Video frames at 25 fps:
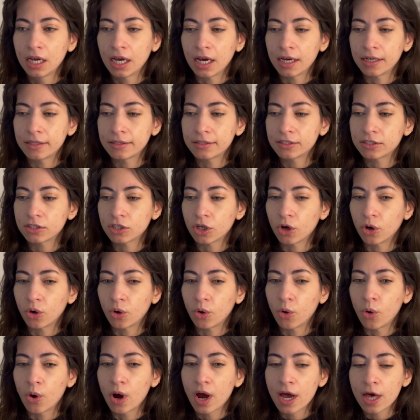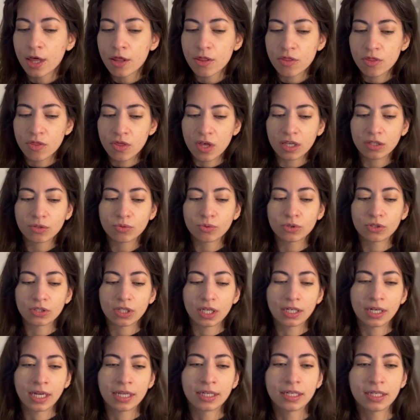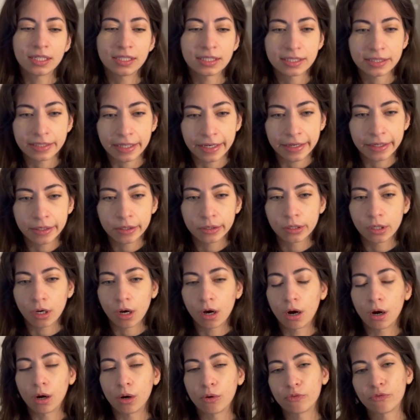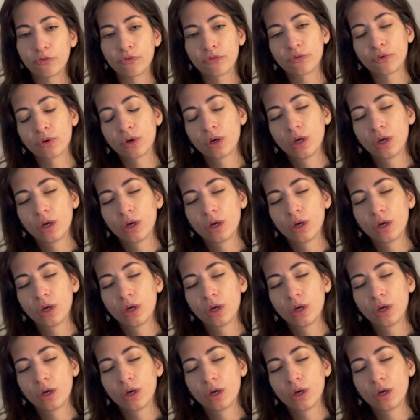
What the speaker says: And so this was an endless cycle of